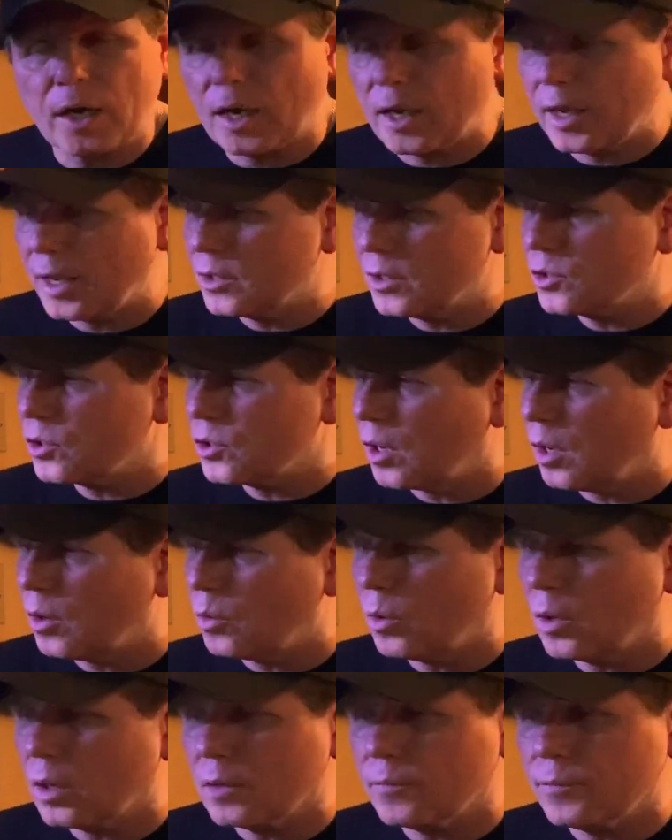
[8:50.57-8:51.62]
I had salt
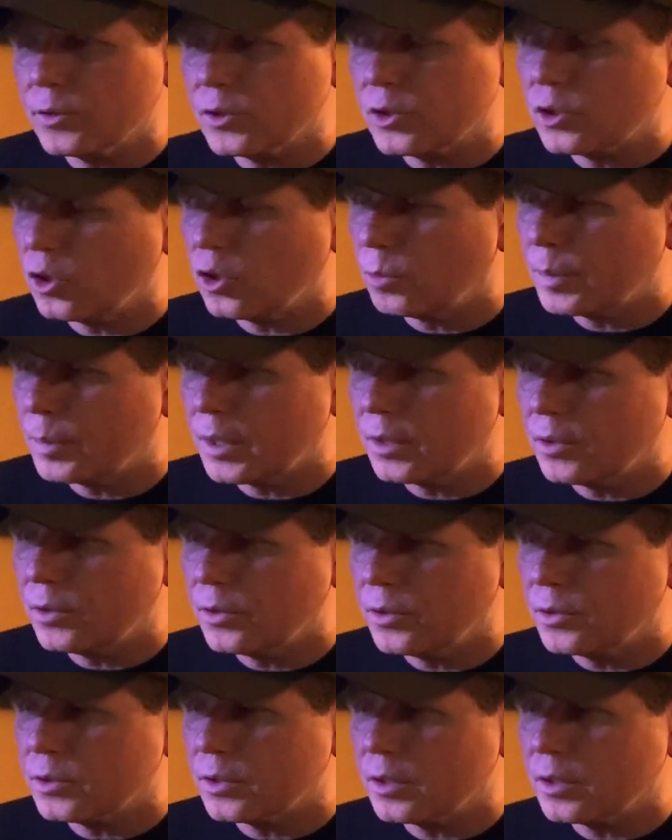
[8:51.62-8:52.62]
water for so many years,